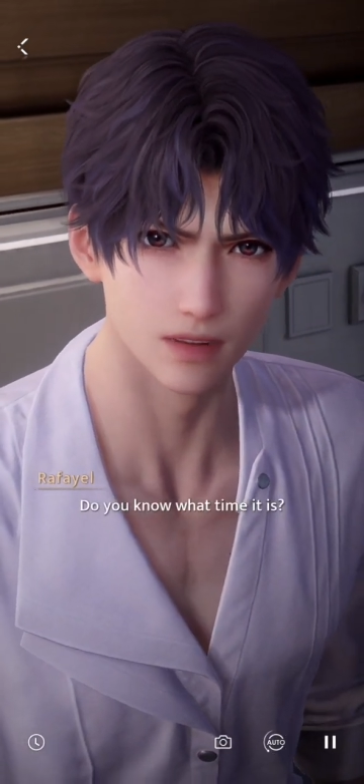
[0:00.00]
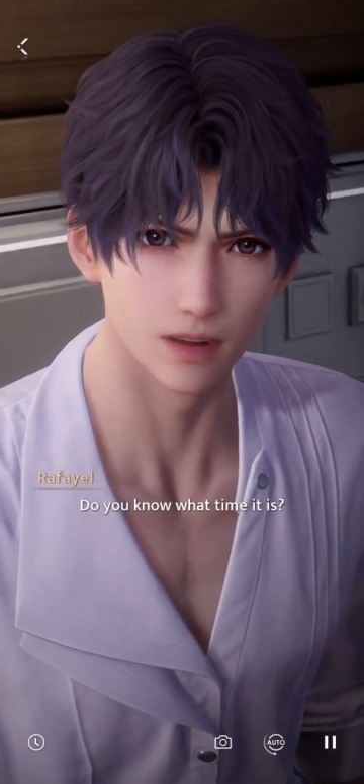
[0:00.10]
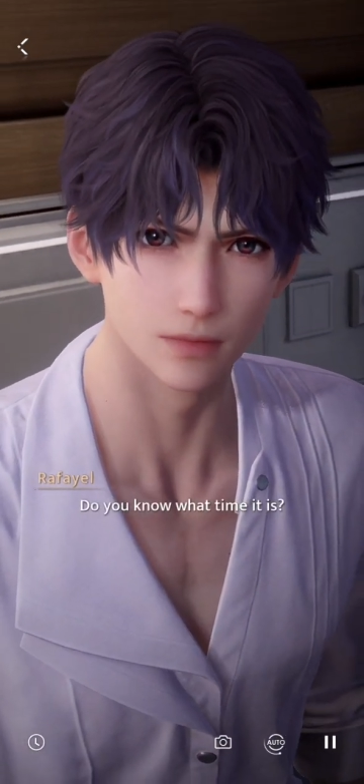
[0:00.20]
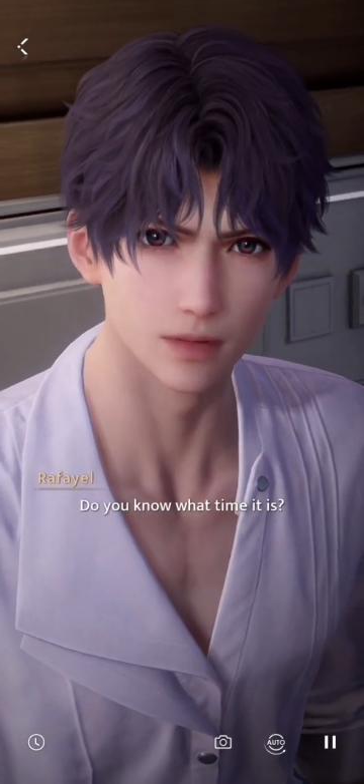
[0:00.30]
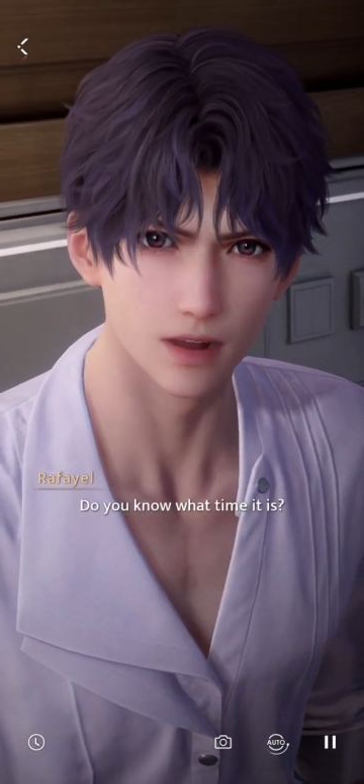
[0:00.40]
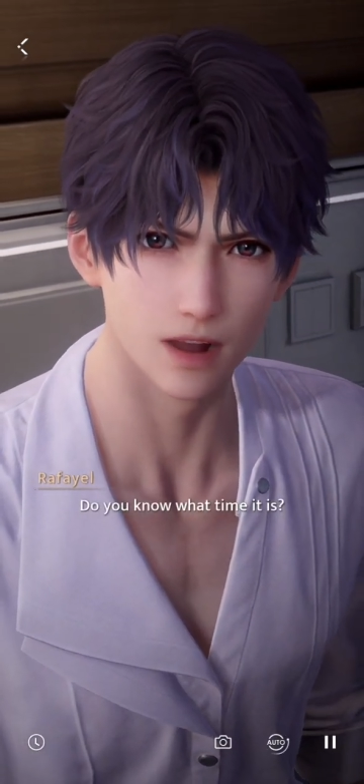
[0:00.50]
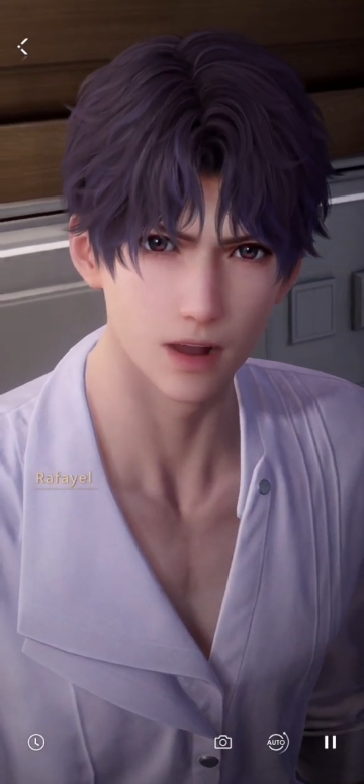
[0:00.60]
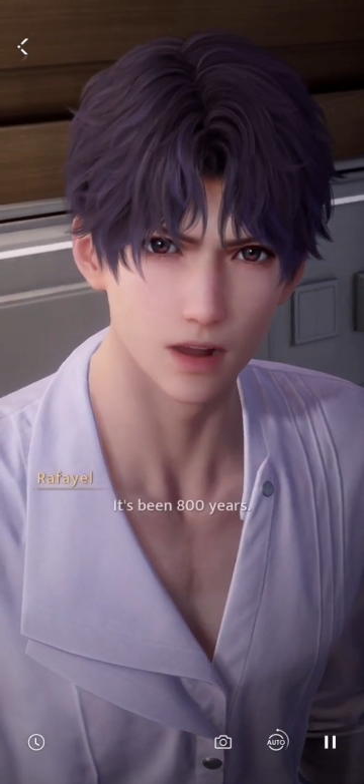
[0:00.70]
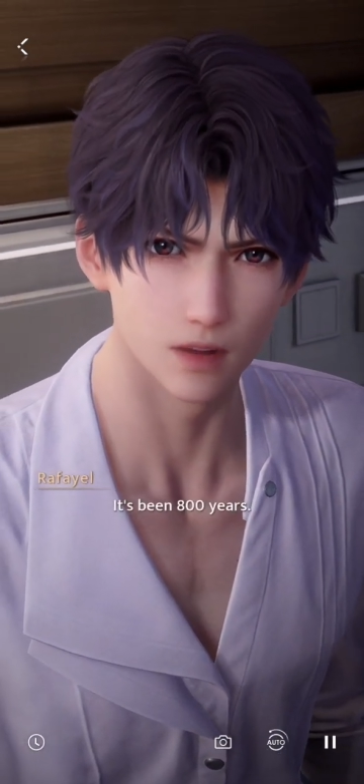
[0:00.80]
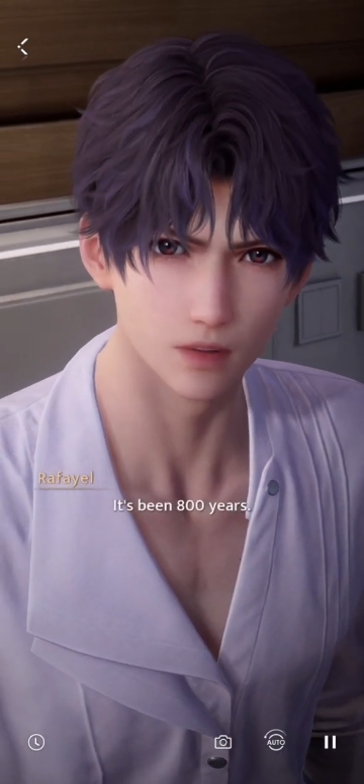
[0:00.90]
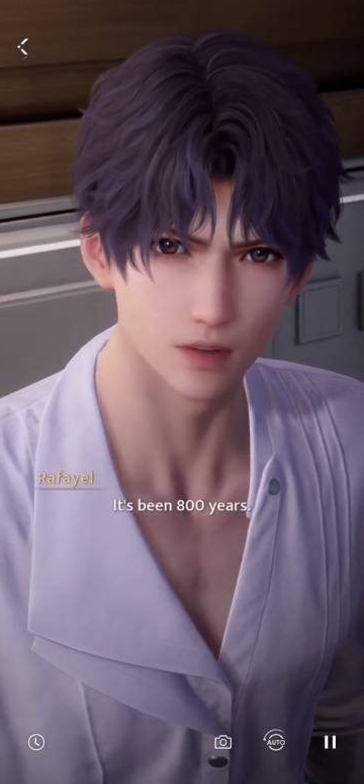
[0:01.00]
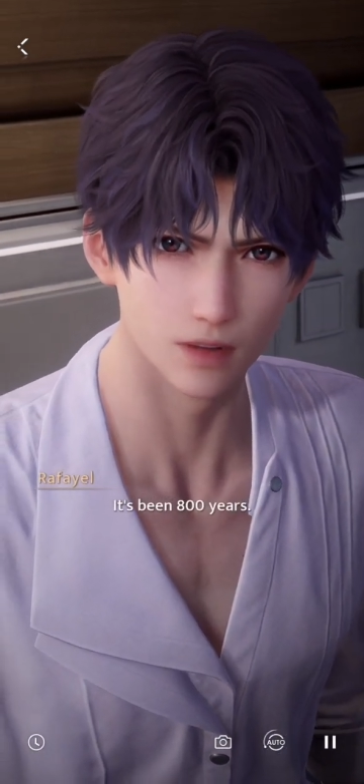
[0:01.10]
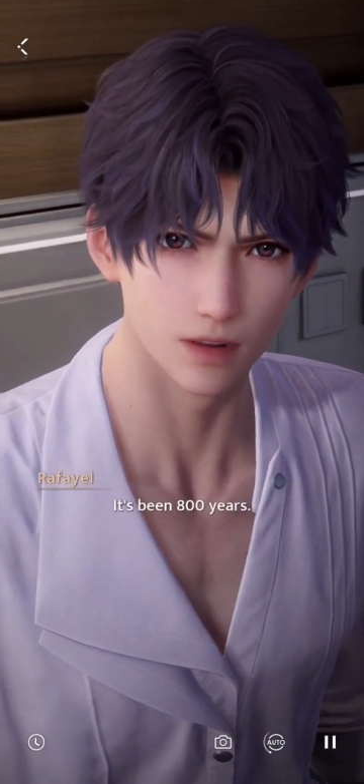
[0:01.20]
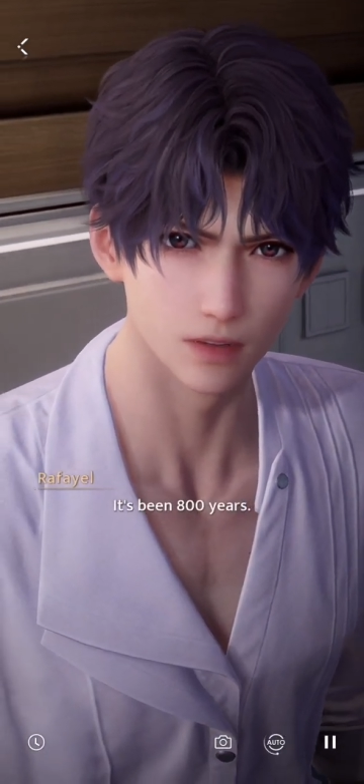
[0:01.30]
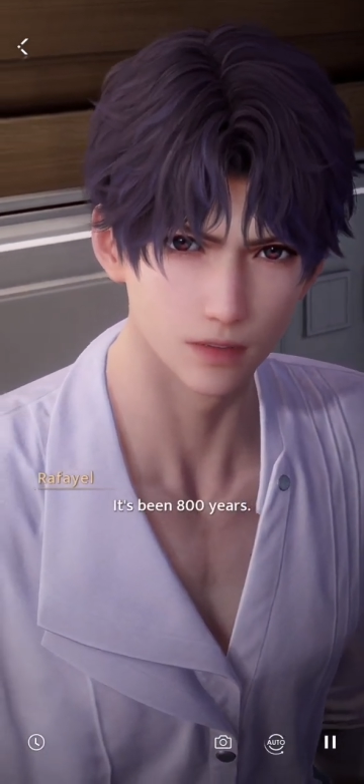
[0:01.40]
It's been 800
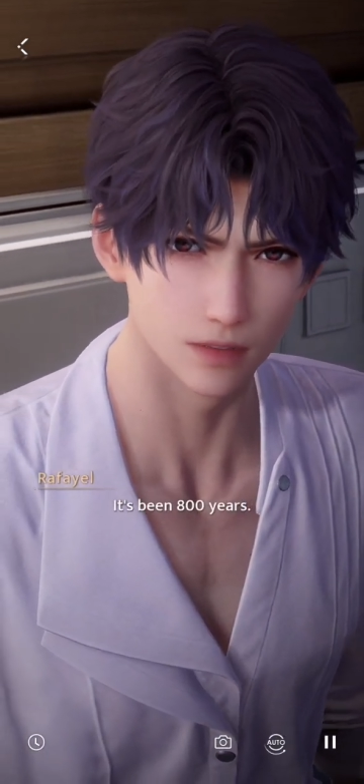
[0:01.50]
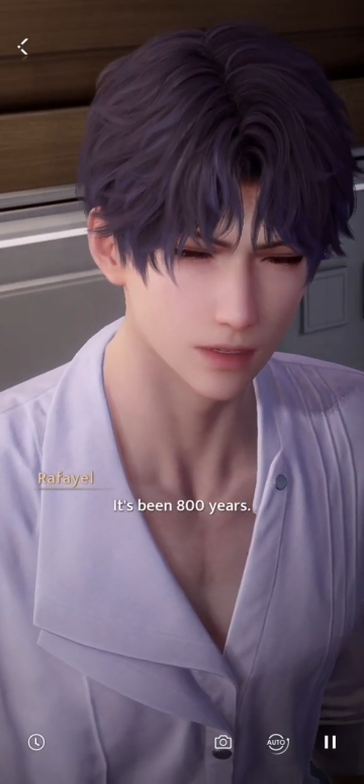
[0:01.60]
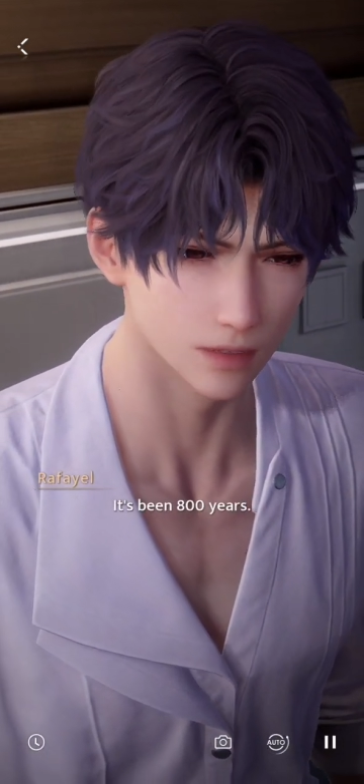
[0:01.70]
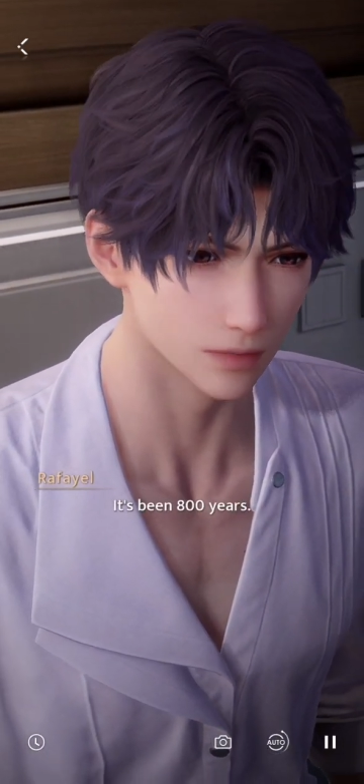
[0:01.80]
years.